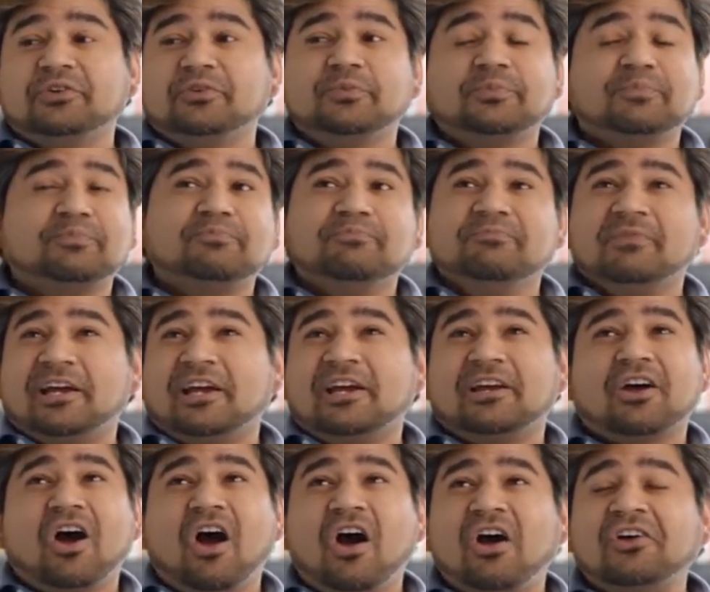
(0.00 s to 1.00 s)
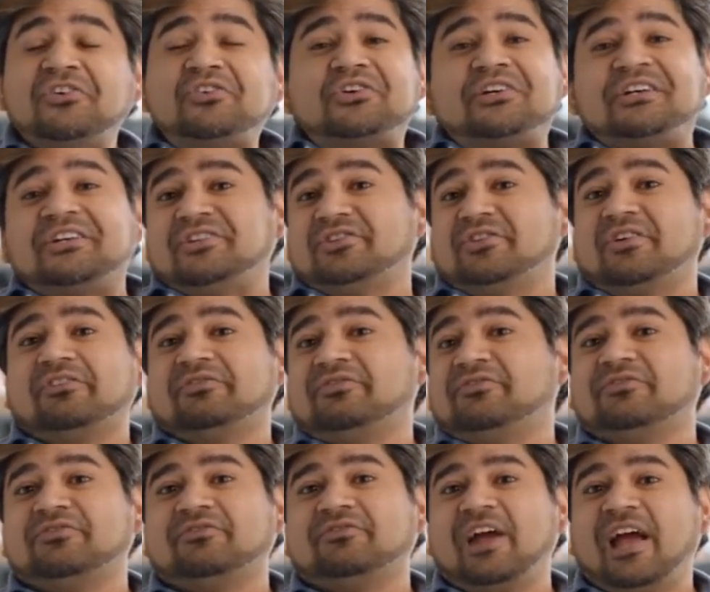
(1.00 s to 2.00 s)
it gave me a better
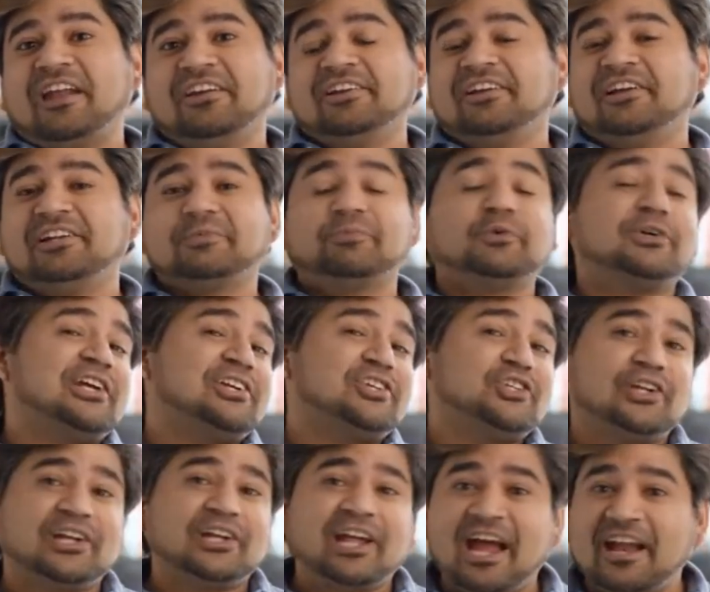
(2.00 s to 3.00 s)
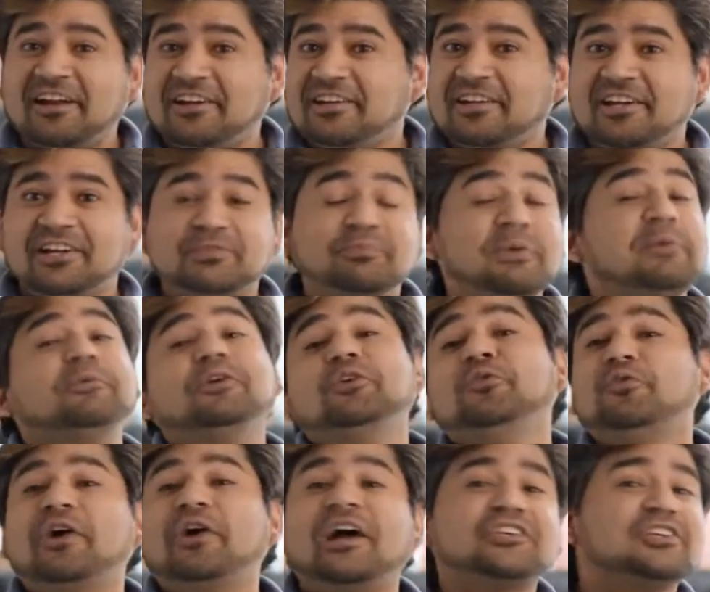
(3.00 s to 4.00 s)
understanding of the day-to-day
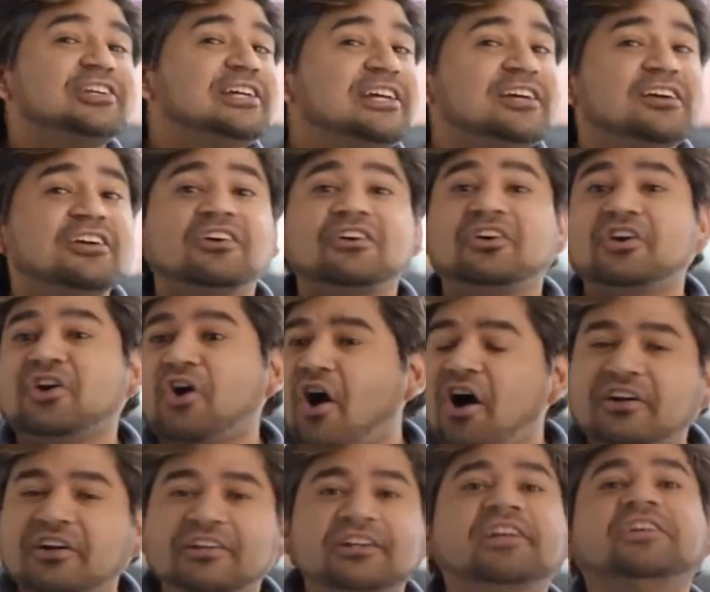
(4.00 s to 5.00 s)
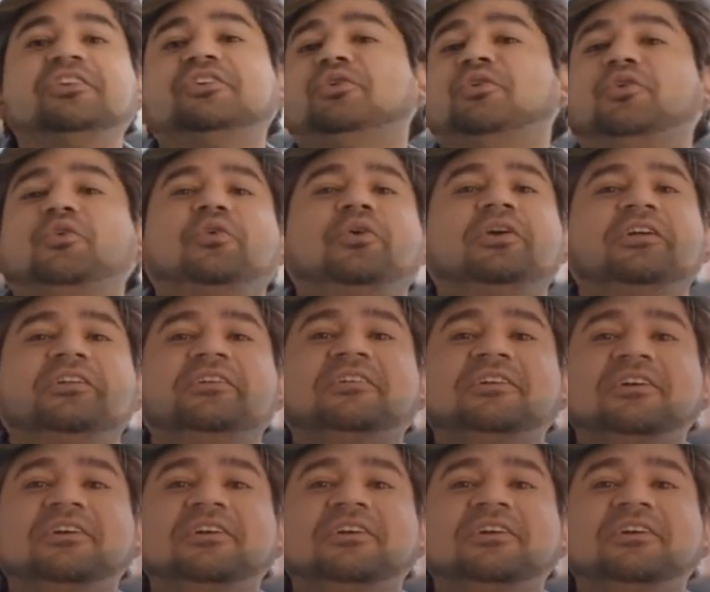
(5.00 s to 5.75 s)
responsibilities in the field. So is this